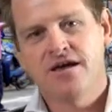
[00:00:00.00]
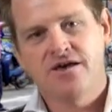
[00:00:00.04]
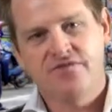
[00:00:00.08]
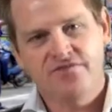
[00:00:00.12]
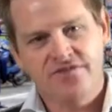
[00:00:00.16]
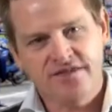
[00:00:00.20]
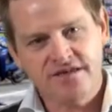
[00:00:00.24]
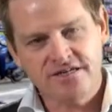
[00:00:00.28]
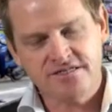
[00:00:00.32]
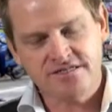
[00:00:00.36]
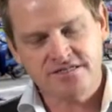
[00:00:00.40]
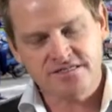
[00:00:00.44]

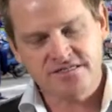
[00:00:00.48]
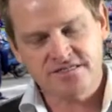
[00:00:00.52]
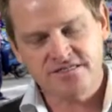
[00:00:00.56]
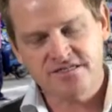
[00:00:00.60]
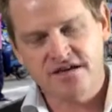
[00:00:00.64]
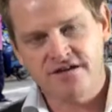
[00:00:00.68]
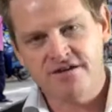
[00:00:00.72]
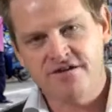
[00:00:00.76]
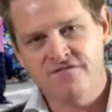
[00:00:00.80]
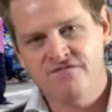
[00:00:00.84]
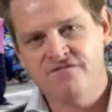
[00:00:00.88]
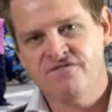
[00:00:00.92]
This is
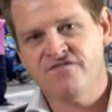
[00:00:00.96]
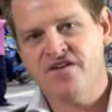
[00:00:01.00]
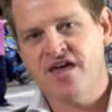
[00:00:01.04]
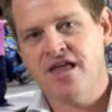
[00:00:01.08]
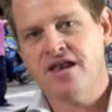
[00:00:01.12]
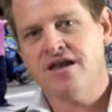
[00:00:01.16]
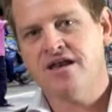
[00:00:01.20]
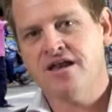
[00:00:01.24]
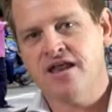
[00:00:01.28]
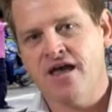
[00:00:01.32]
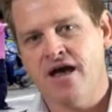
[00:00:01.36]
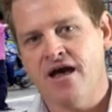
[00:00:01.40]
an
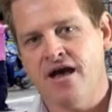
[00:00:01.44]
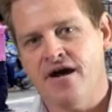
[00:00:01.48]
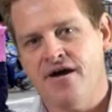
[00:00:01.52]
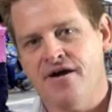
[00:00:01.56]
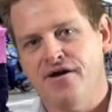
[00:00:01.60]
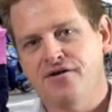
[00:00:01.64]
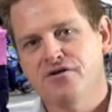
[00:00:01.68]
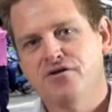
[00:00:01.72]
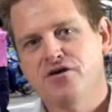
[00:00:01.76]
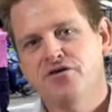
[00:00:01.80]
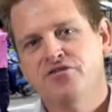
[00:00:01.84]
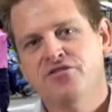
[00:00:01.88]
event
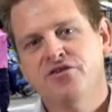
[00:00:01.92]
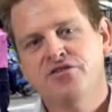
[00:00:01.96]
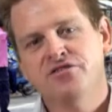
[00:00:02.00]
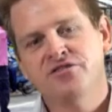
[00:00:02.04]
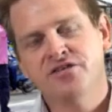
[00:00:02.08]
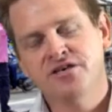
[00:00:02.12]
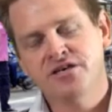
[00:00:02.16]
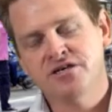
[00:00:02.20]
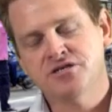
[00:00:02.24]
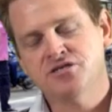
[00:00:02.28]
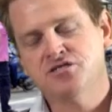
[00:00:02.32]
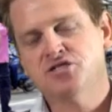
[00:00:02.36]
now that
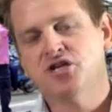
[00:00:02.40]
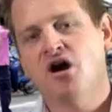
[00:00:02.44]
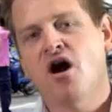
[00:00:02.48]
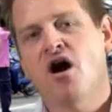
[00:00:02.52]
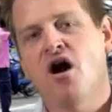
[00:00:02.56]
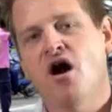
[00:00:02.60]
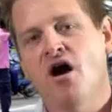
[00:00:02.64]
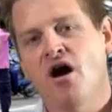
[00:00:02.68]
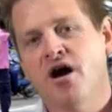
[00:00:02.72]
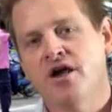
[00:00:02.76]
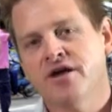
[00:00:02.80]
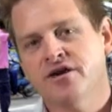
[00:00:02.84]
the
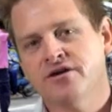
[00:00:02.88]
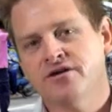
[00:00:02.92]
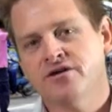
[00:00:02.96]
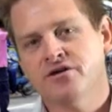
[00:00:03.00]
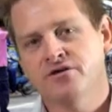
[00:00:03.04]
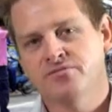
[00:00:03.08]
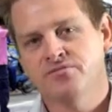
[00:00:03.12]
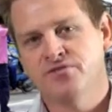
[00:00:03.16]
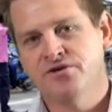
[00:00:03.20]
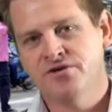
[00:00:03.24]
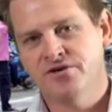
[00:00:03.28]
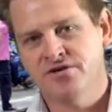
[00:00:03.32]
entire
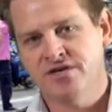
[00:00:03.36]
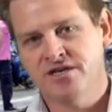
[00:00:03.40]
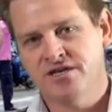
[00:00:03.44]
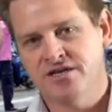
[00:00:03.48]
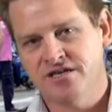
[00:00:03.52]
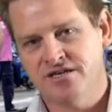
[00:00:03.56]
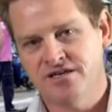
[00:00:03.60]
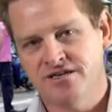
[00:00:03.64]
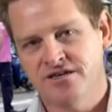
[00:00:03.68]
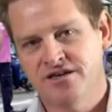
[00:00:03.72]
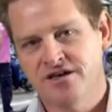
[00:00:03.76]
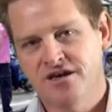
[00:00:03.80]

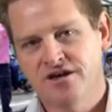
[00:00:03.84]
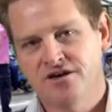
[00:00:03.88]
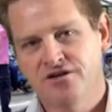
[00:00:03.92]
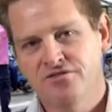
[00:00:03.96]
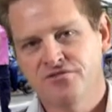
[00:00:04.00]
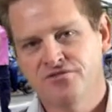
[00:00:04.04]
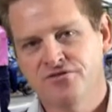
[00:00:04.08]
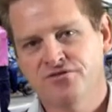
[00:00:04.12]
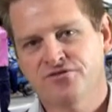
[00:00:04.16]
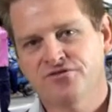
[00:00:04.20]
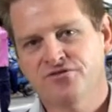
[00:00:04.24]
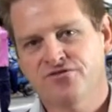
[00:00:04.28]
community
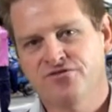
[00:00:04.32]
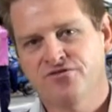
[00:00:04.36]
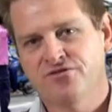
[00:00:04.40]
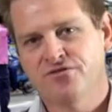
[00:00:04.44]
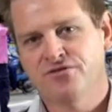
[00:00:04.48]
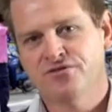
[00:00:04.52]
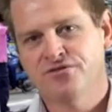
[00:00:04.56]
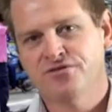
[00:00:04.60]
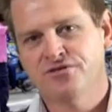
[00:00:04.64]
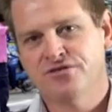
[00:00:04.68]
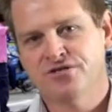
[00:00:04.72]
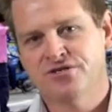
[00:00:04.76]
looks
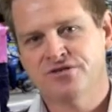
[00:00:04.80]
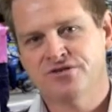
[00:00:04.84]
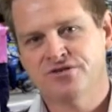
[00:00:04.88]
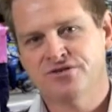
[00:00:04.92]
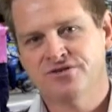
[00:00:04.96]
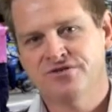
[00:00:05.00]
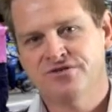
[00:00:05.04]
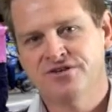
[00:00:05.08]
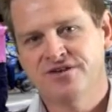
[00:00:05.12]
forward to.